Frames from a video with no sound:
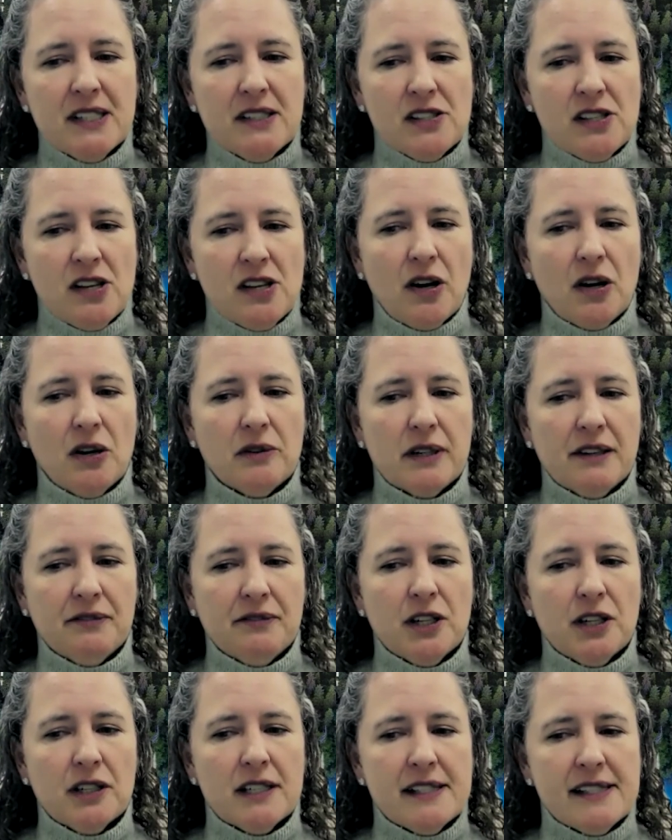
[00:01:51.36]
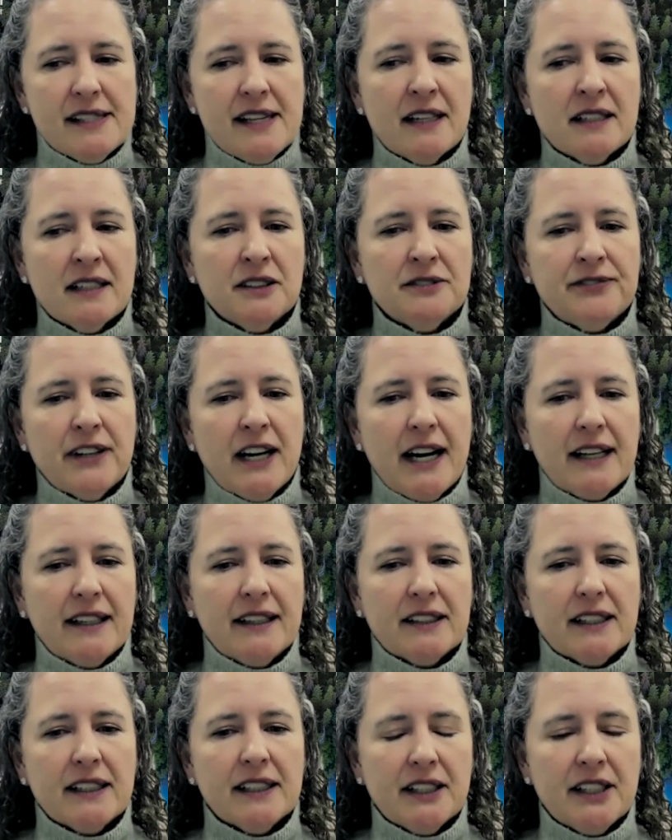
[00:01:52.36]
So if you're a single
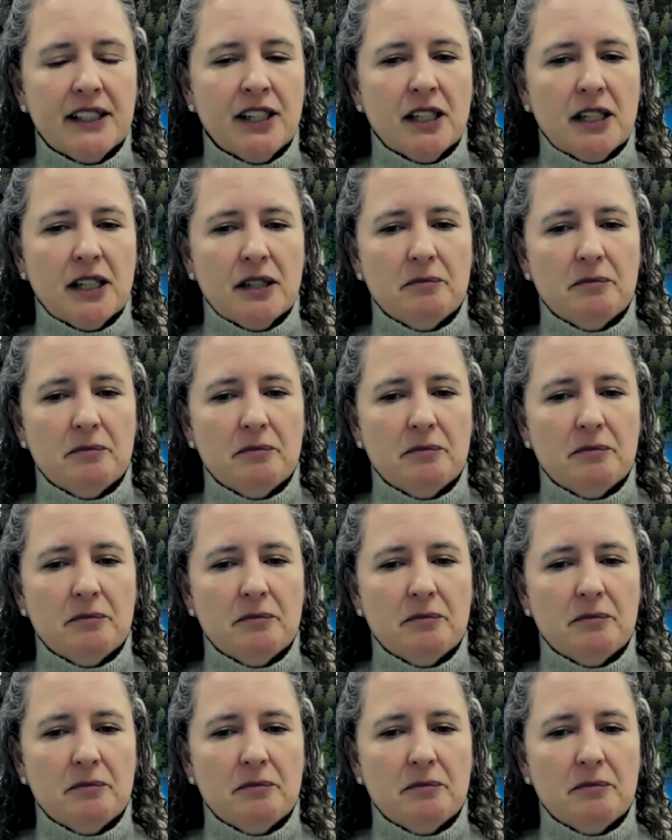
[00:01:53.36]
filer, your